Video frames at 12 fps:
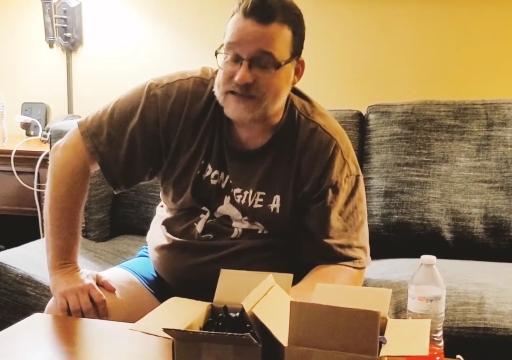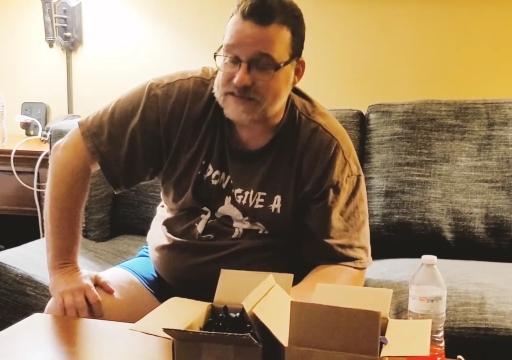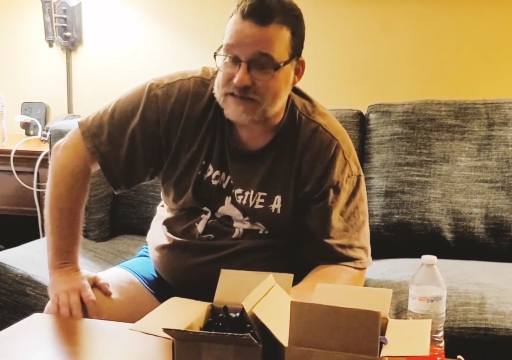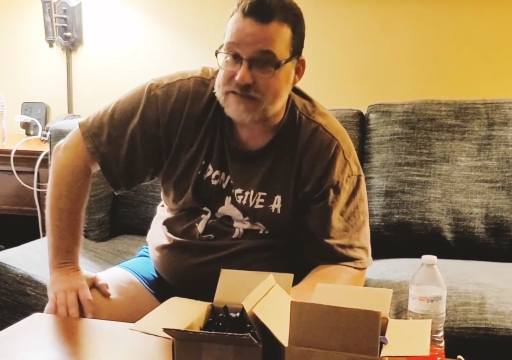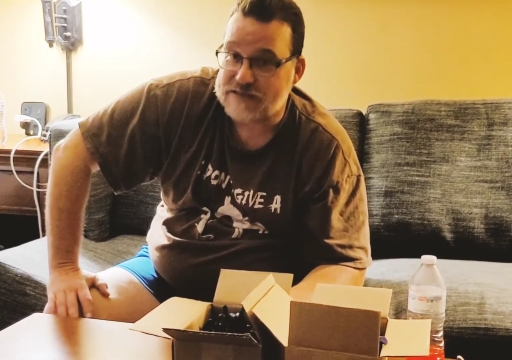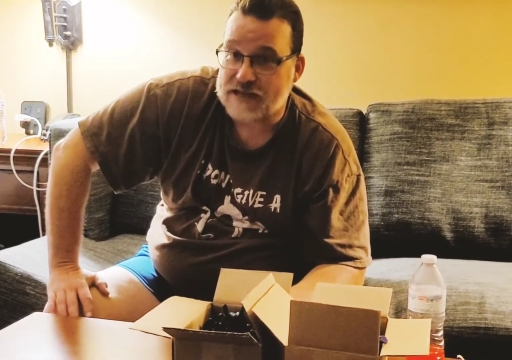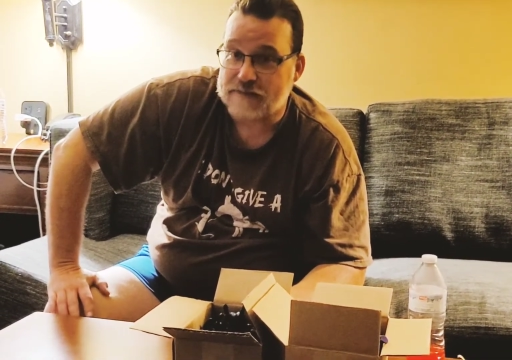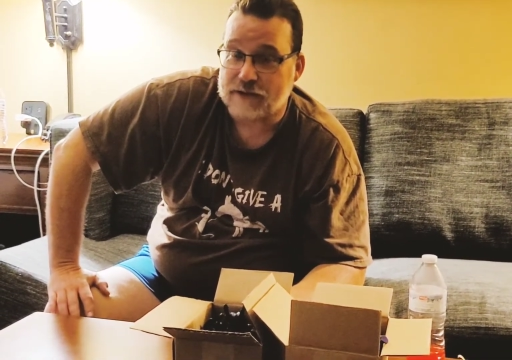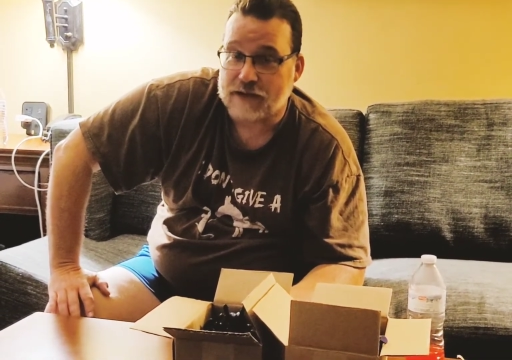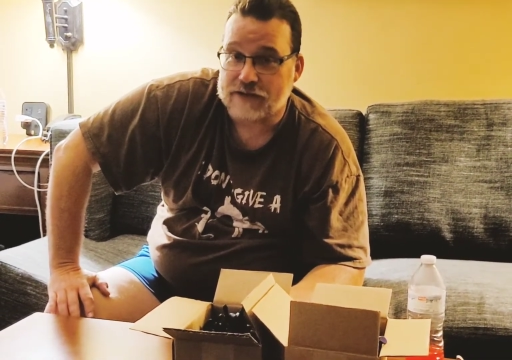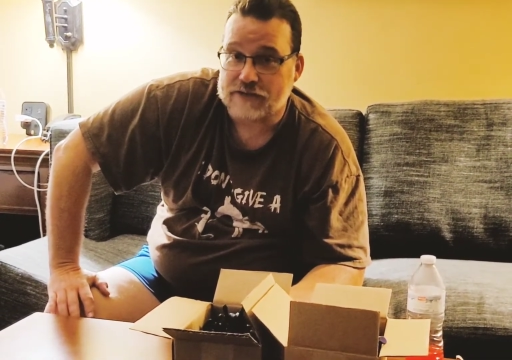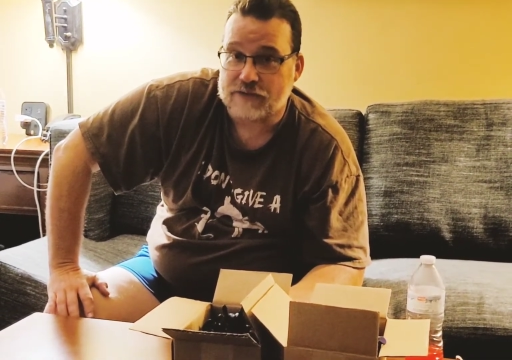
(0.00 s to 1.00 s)
16 in the second
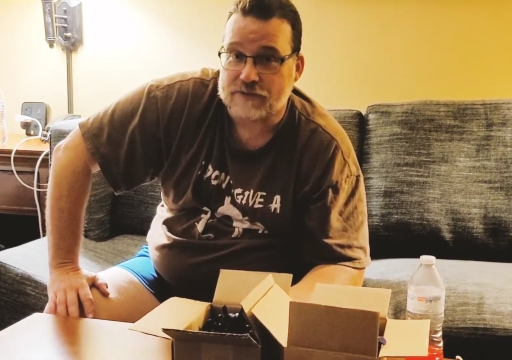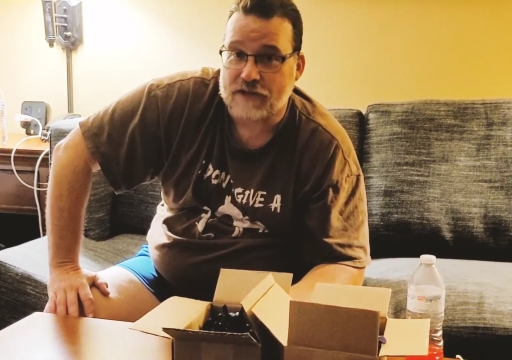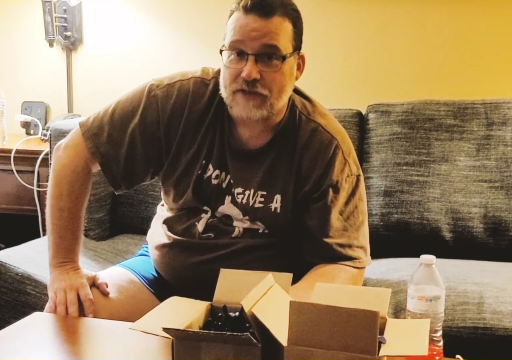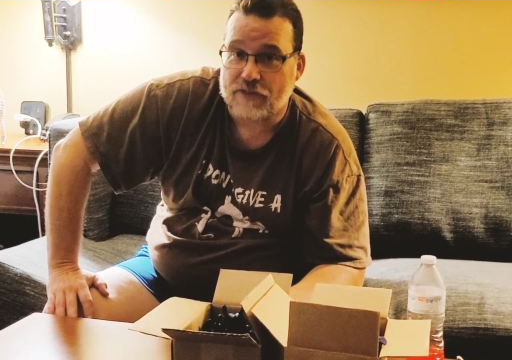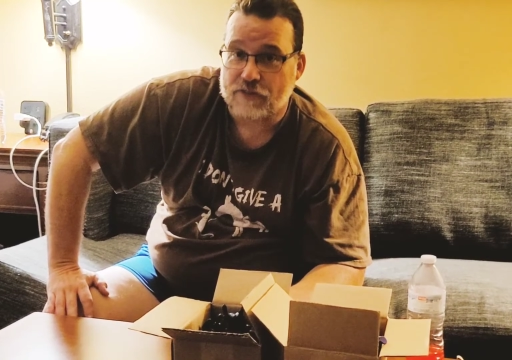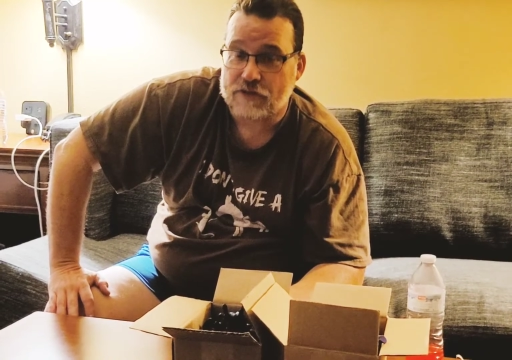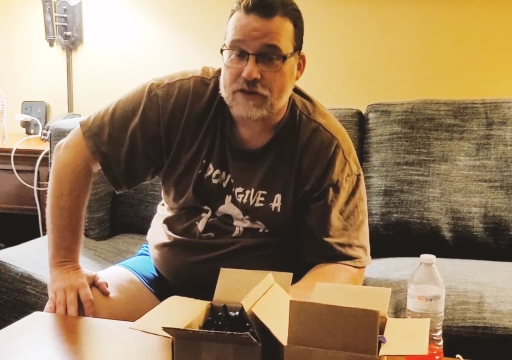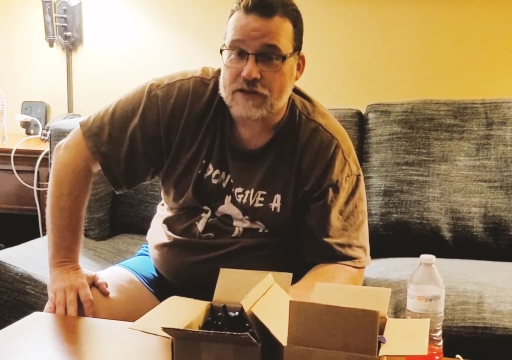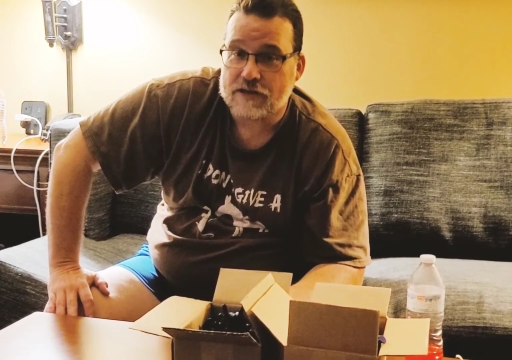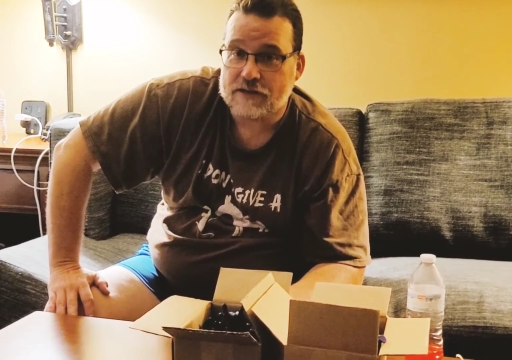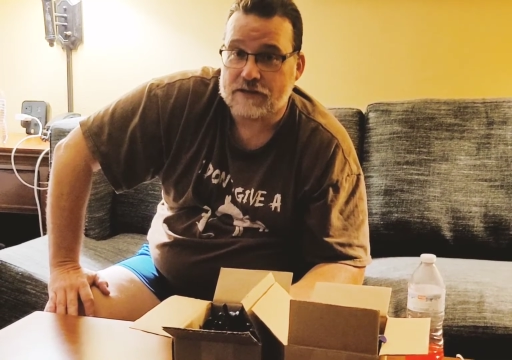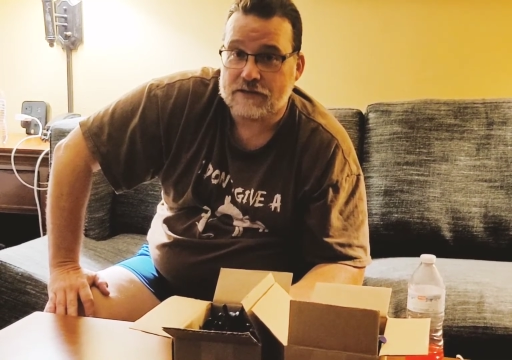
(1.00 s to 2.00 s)
box. So we've got 30,
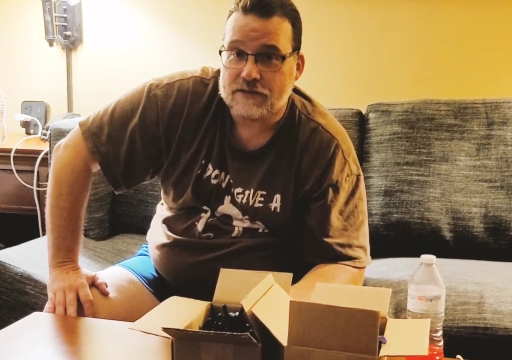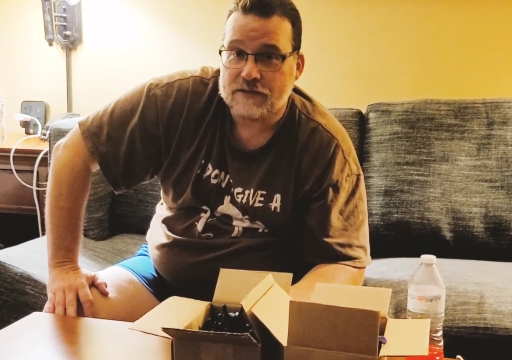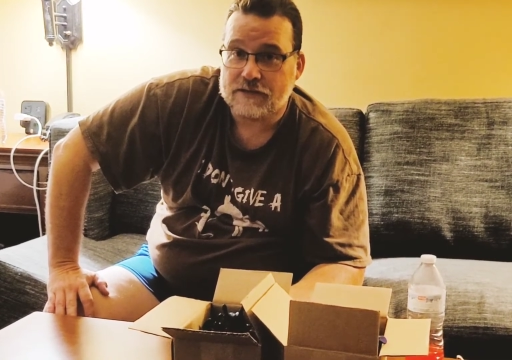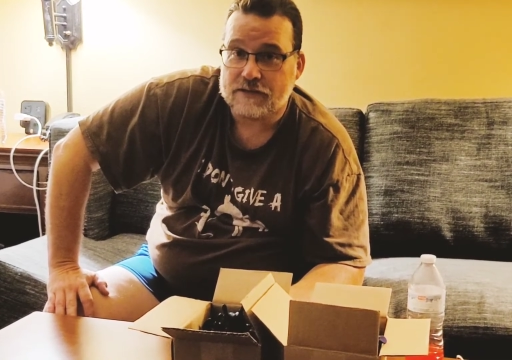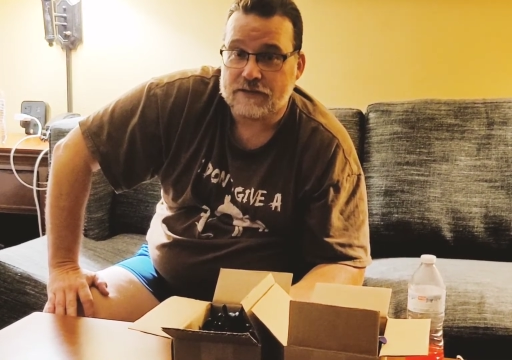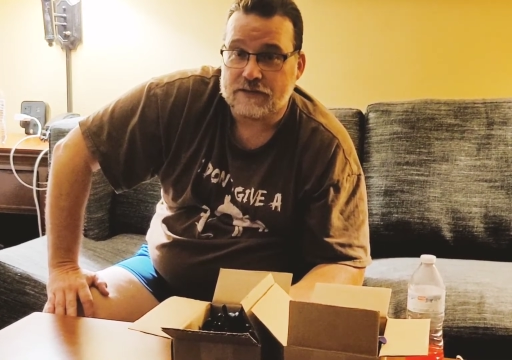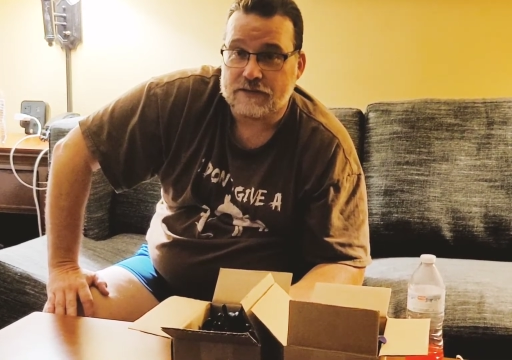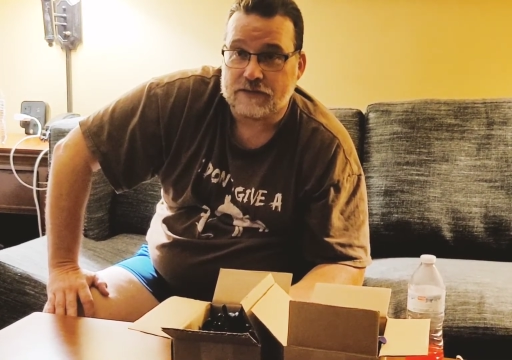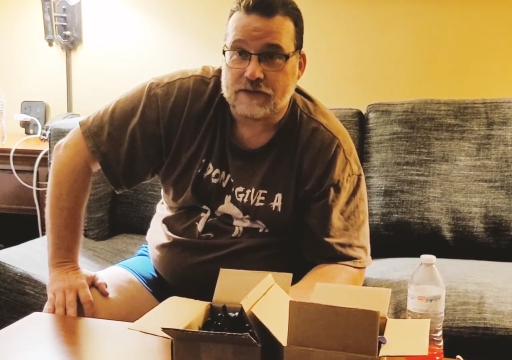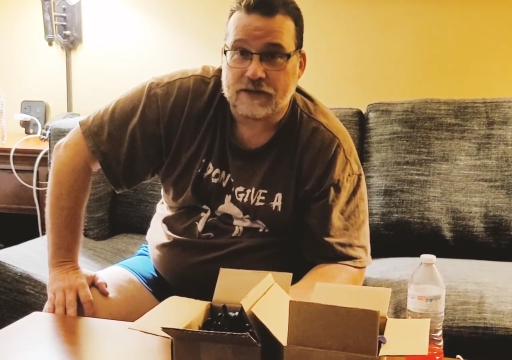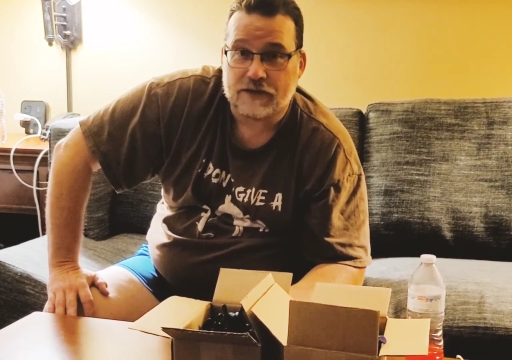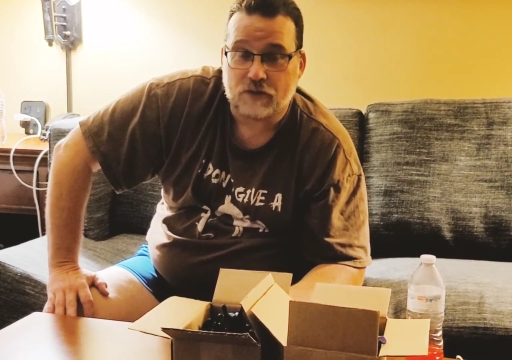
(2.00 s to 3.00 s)

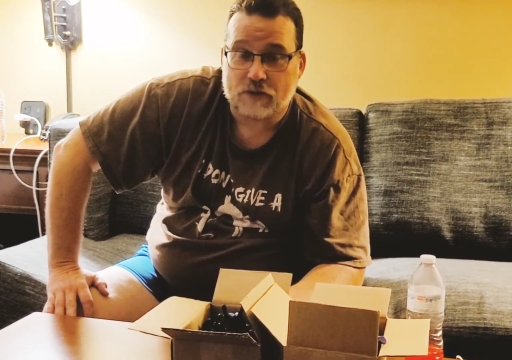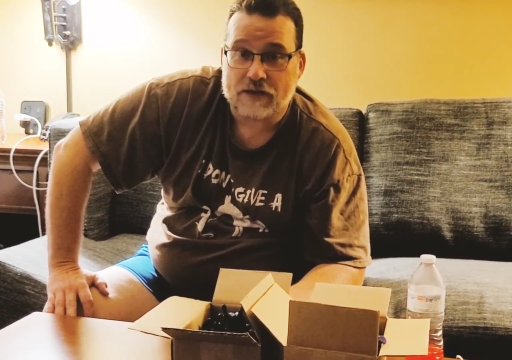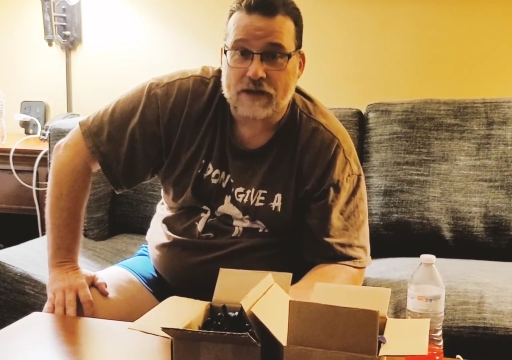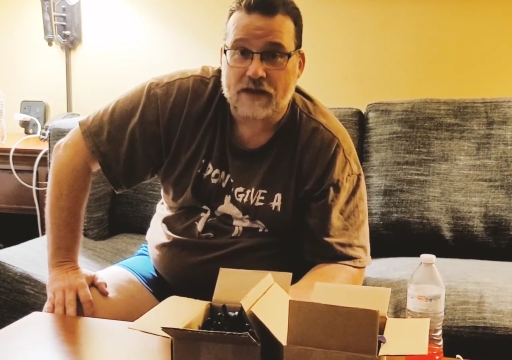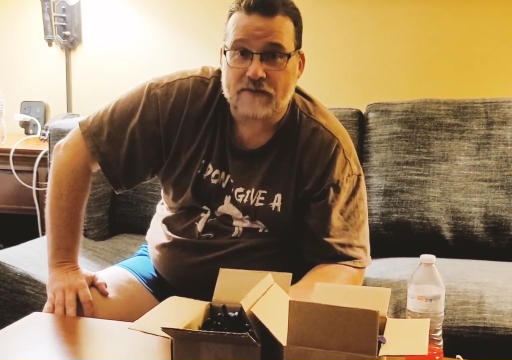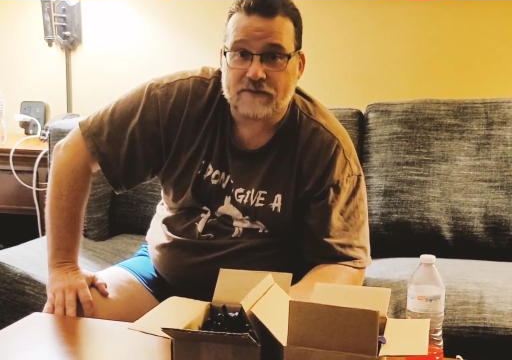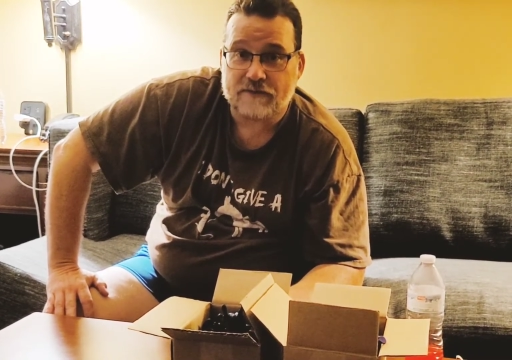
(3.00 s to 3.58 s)
29